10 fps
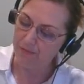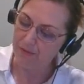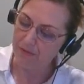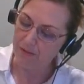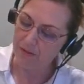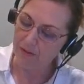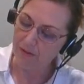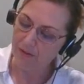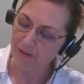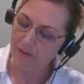
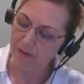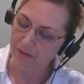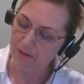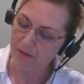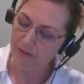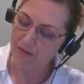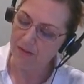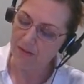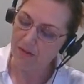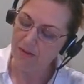
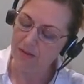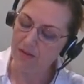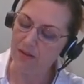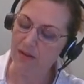No one is speaking in this clip.